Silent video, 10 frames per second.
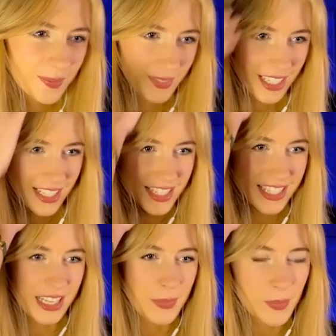Let's
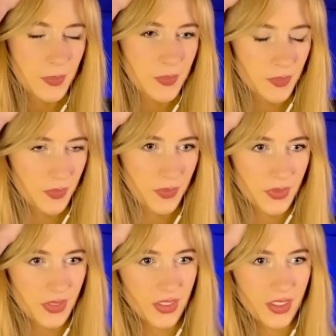see.
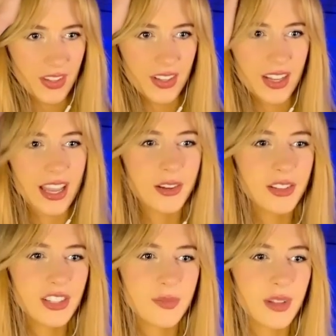I could
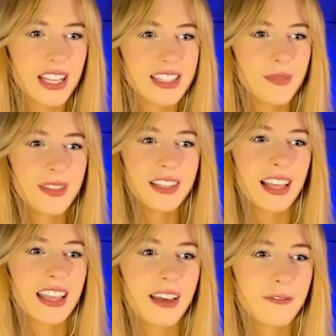just play something
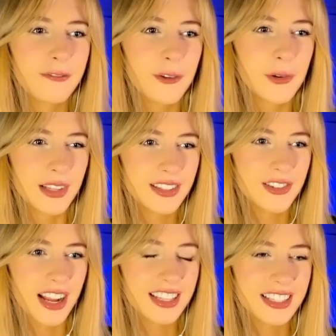like f4,
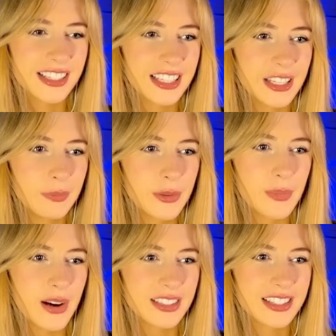trying to keep the
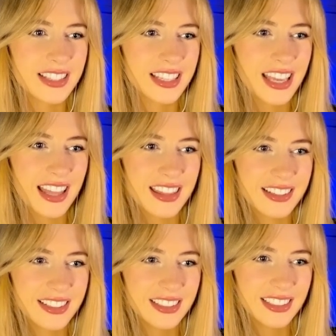pawns
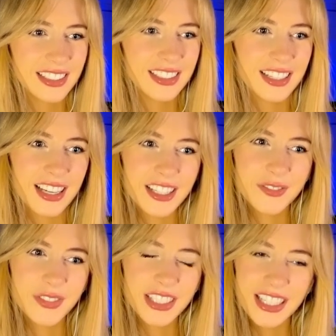together. I
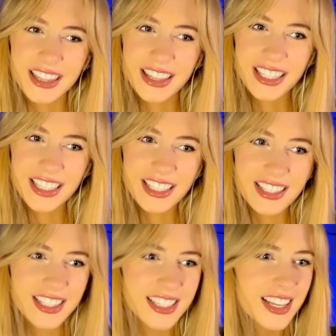could play
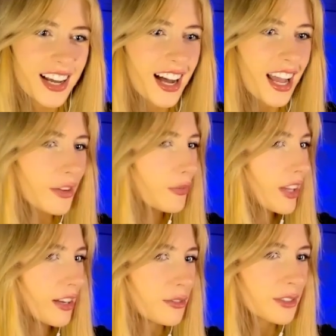this. I could
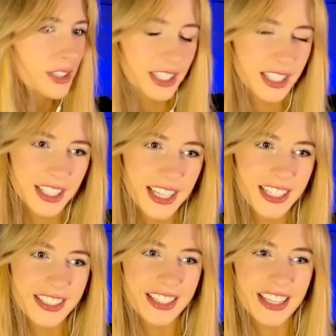play a rook
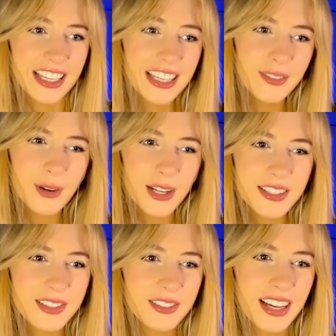to the e1
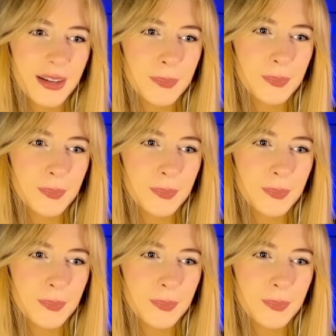square.